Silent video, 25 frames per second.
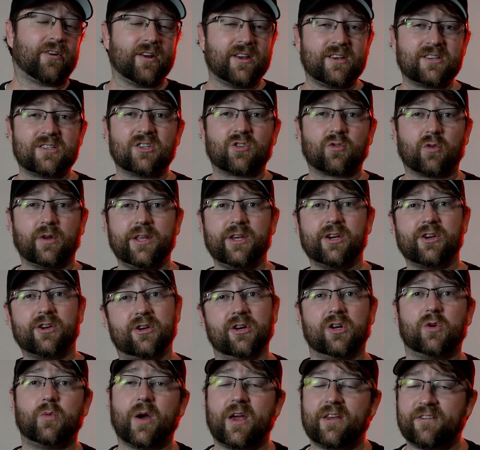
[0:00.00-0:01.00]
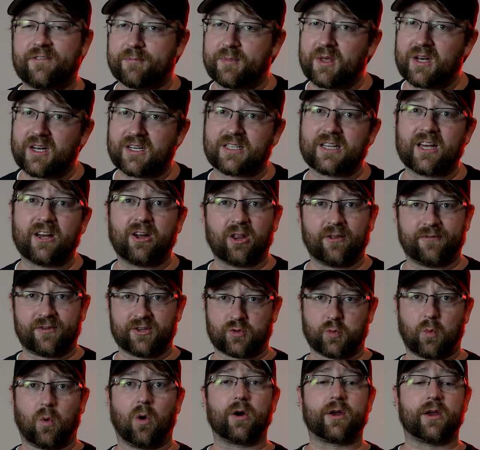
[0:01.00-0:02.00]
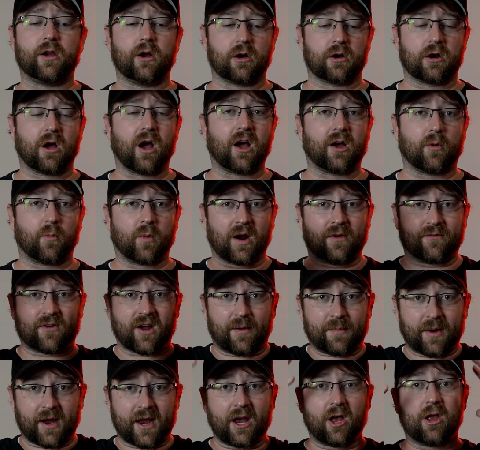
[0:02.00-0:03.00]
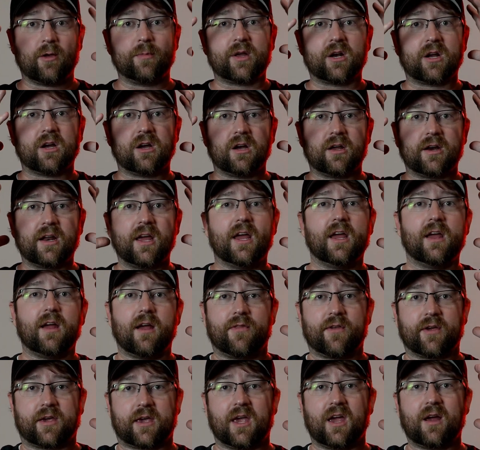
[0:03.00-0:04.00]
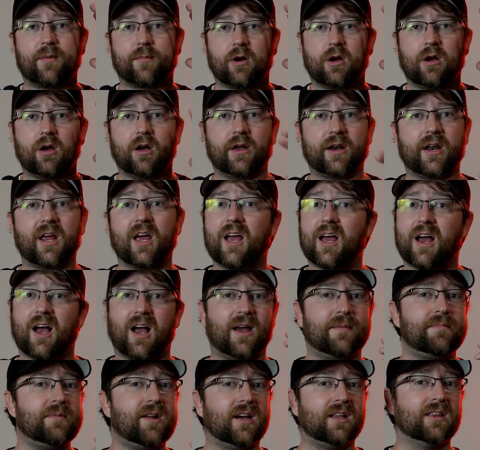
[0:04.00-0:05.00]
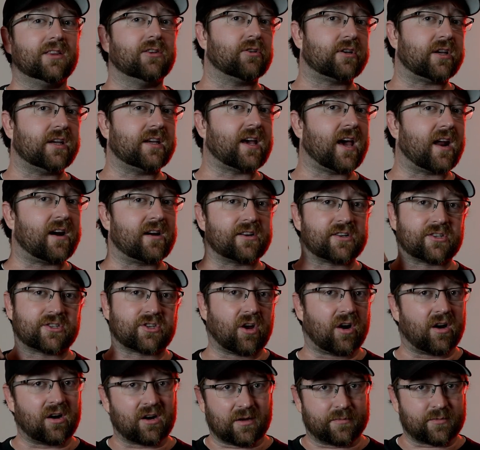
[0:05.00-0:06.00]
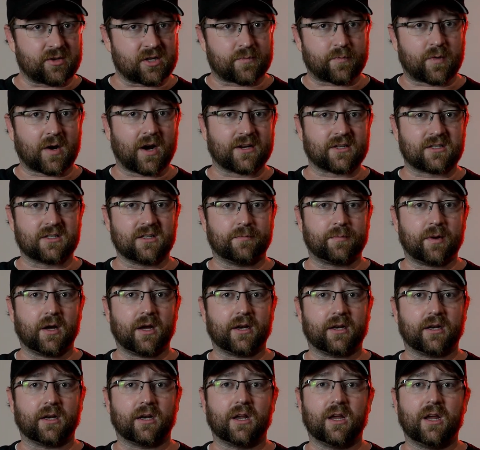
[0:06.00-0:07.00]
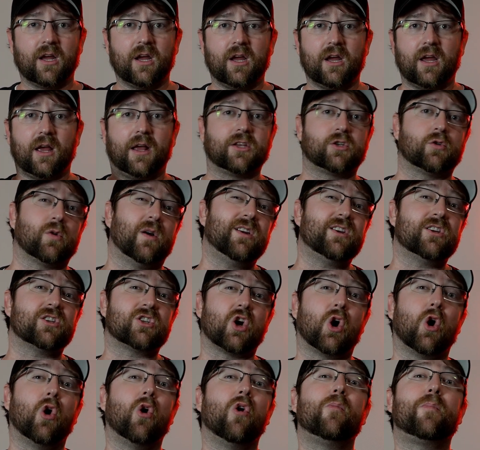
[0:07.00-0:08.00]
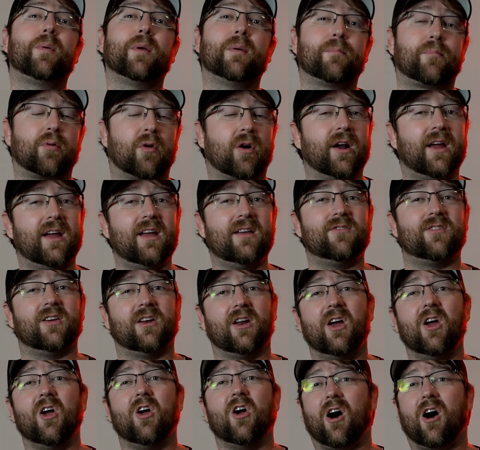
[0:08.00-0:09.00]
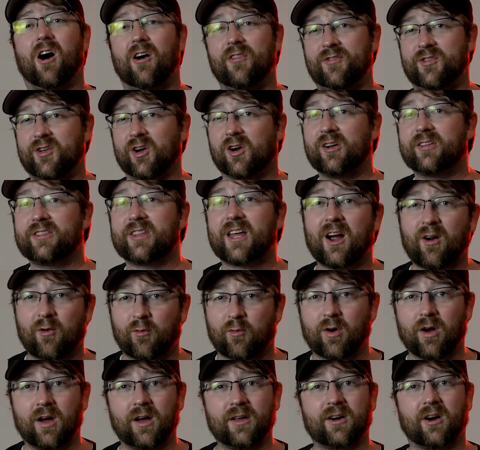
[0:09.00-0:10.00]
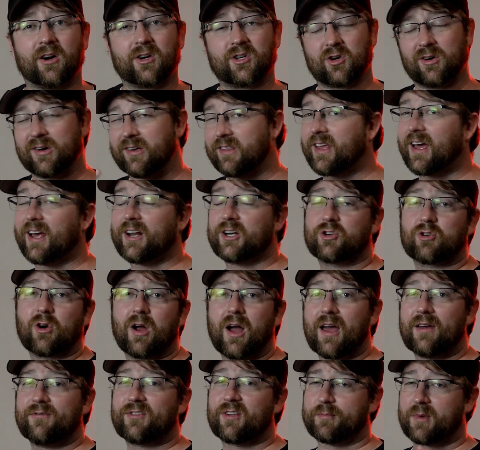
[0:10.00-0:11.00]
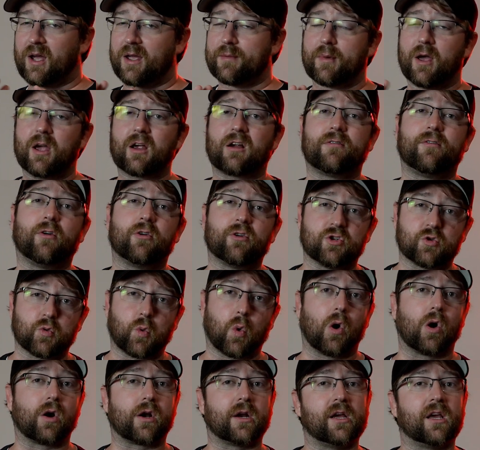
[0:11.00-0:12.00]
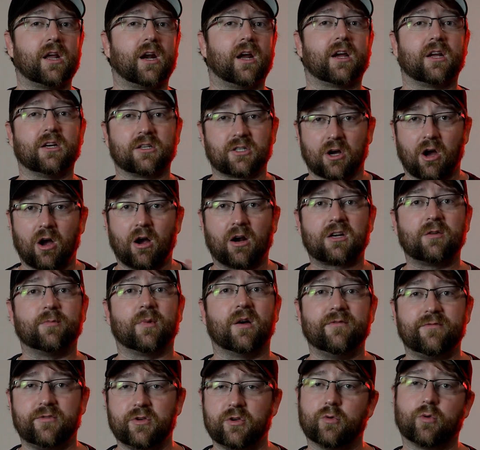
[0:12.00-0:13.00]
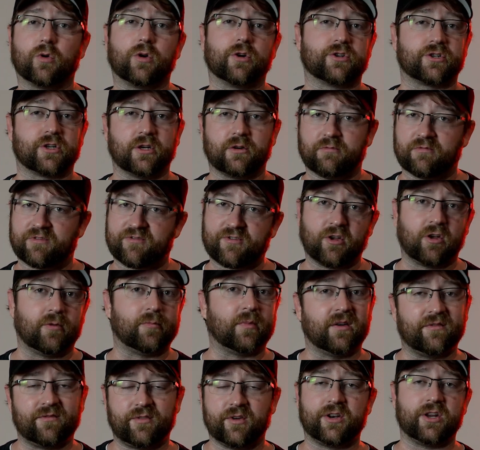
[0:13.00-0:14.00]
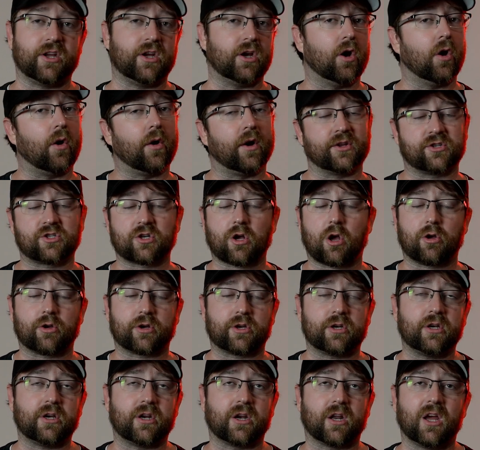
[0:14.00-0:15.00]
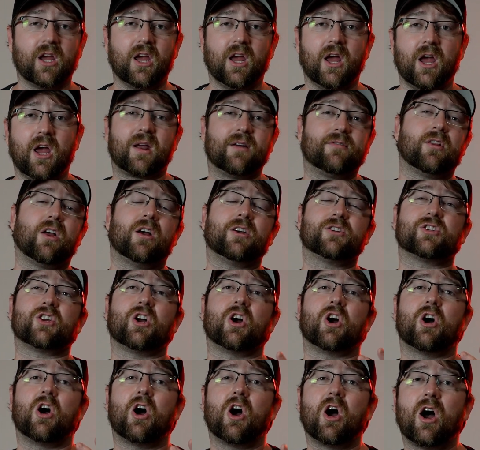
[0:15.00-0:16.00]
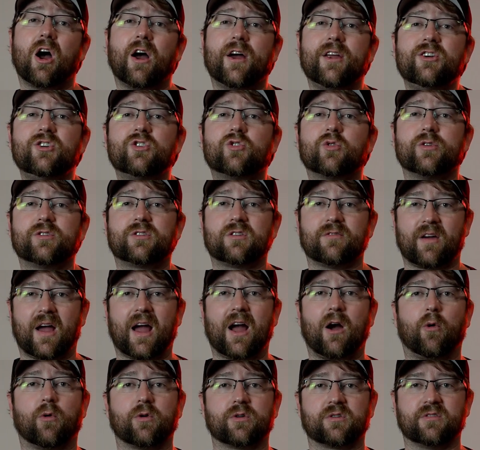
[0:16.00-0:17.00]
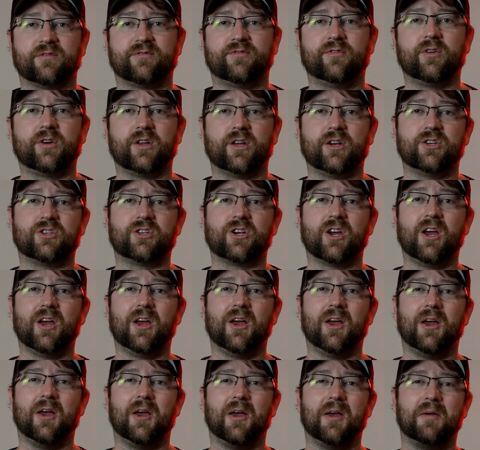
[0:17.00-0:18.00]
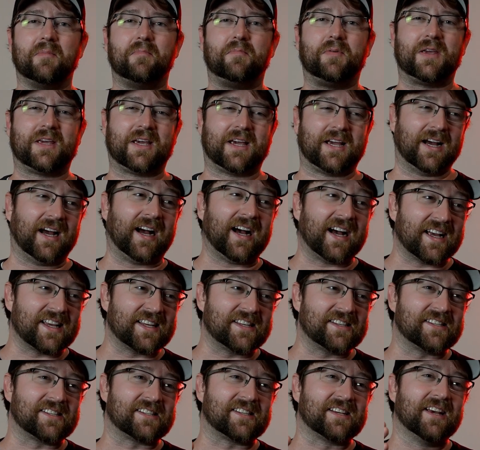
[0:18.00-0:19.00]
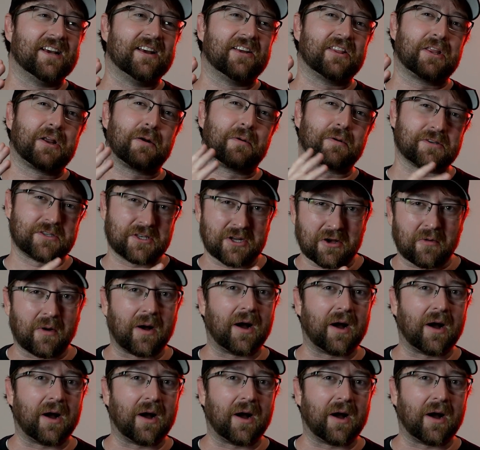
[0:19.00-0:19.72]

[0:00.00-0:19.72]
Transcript: isn't really a good way for me to tell if it's working or not when I've got my helmet on and the camera on. I'm not looking at it to start, I'm just pressing the button. And so I just hope and pray that during that run or during that drive that my microphone is working and I can talk to my viewers and film my video and it's all good. But I've lost hundreds of hours of footage because there was no